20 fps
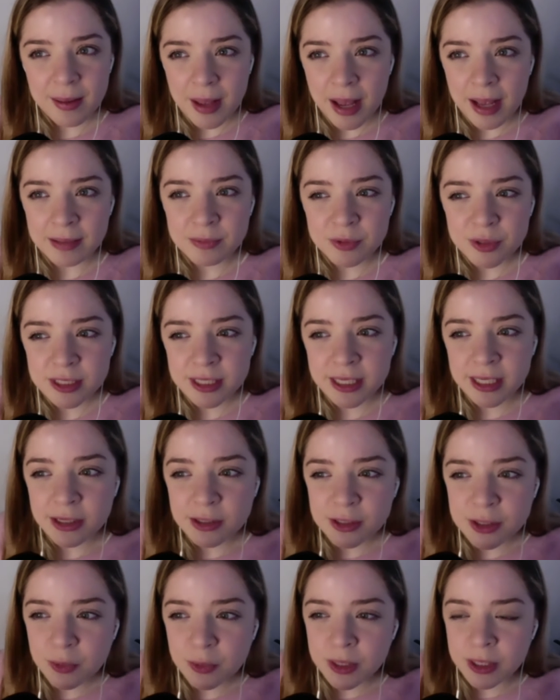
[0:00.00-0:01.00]
I'm just
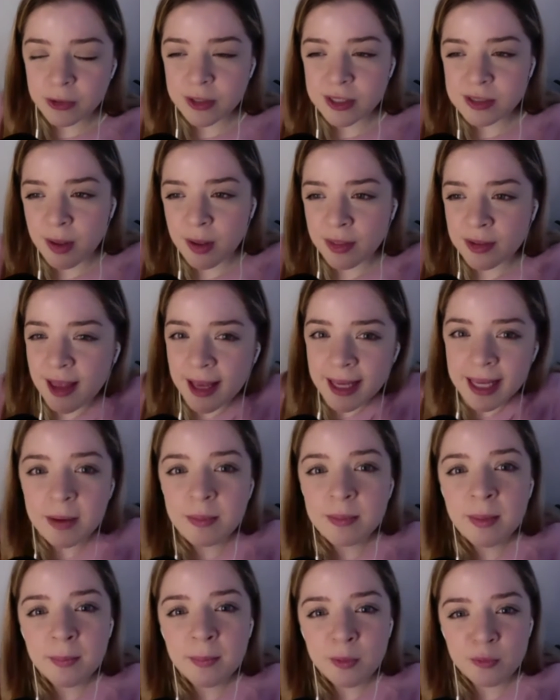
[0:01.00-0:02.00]
so curious about this. I
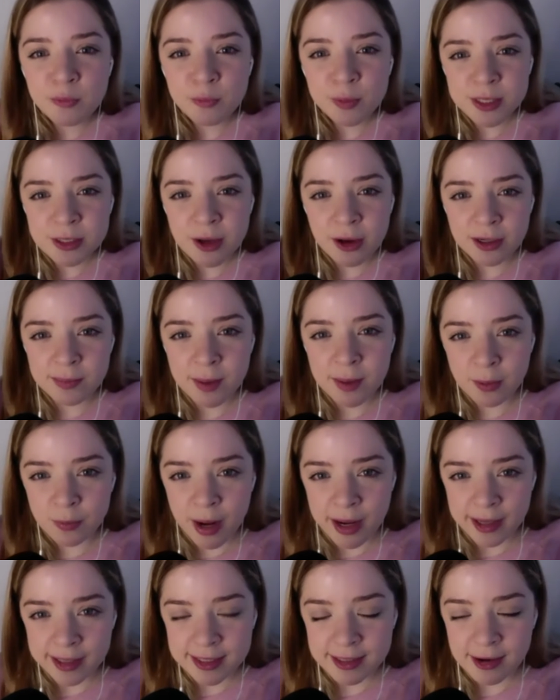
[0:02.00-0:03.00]
can't remember if we talked about
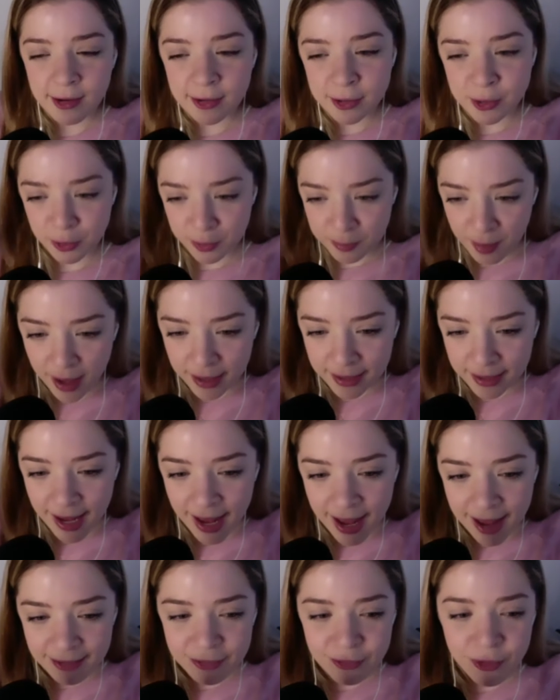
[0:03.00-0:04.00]
rest on your
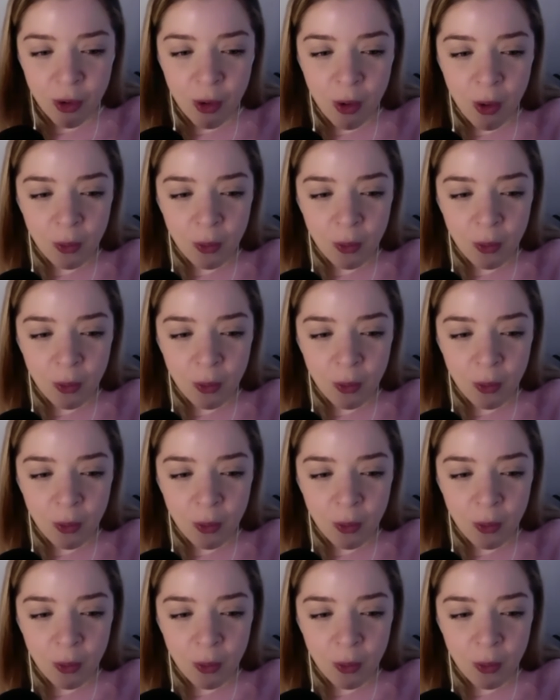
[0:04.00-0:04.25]
podcast